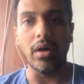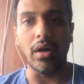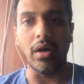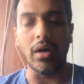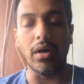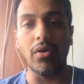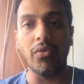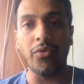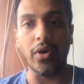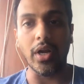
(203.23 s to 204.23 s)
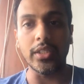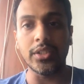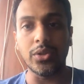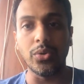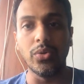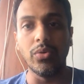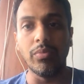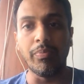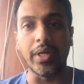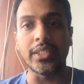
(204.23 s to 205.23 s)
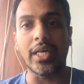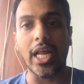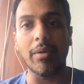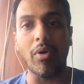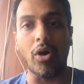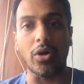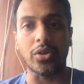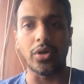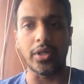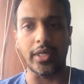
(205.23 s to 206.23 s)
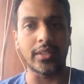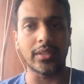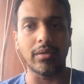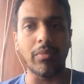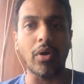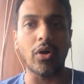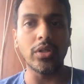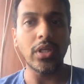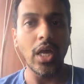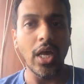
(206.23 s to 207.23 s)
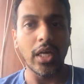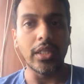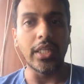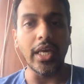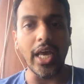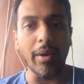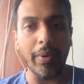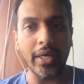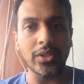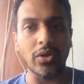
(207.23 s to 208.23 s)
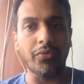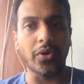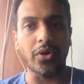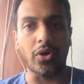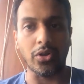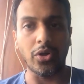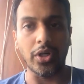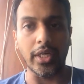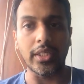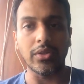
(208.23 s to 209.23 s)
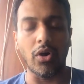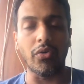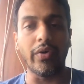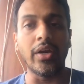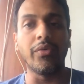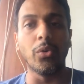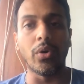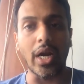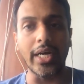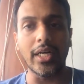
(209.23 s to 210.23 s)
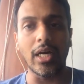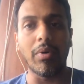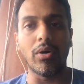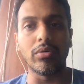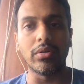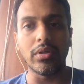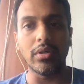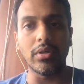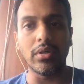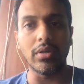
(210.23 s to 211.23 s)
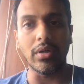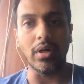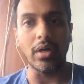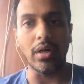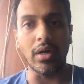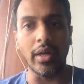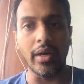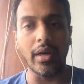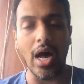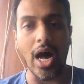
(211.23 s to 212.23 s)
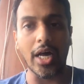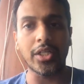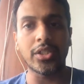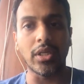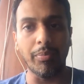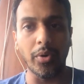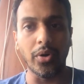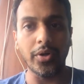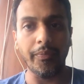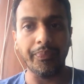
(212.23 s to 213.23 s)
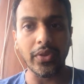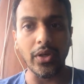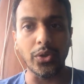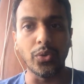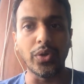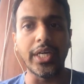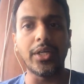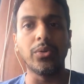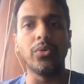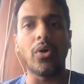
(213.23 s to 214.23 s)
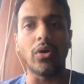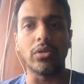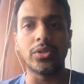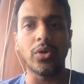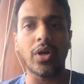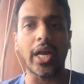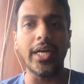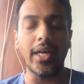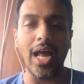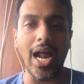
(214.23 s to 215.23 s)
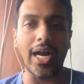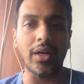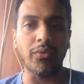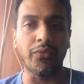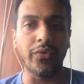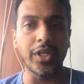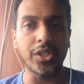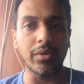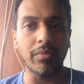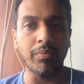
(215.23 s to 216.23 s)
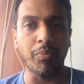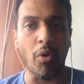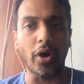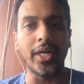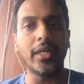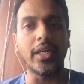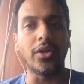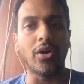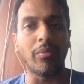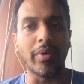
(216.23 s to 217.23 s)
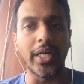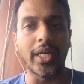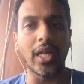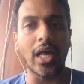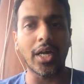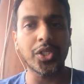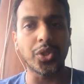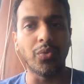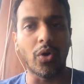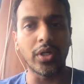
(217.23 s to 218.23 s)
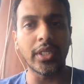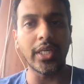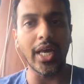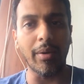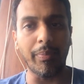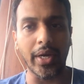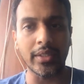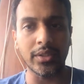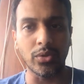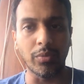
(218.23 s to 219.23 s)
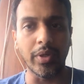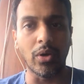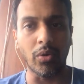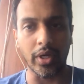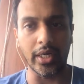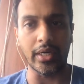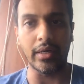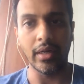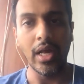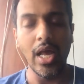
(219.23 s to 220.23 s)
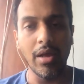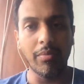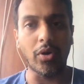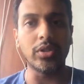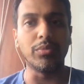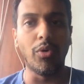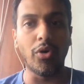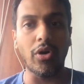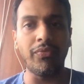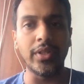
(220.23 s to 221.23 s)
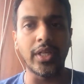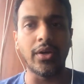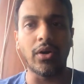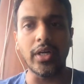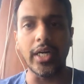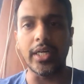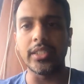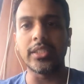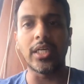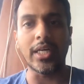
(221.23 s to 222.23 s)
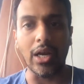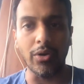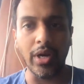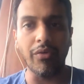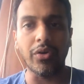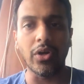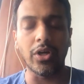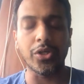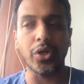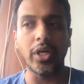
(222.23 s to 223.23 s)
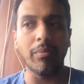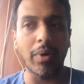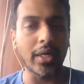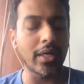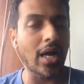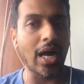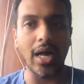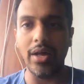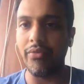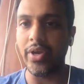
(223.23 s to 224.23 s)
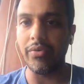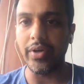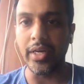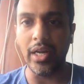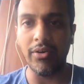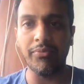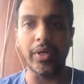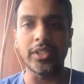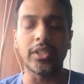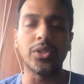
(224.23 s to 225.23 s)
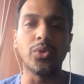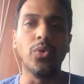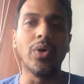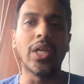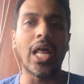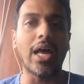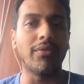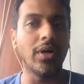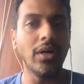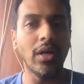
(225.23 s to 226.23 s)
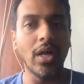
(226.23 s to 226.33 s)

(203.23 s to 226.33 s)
for us to prescribe orthotics, because the apex of your orthotics, or when you write about an arch support, you need to also write at which point in your medial arch you want the apex to be located, because more often than not it is the talonavicular joint, but we have enough patients who will have a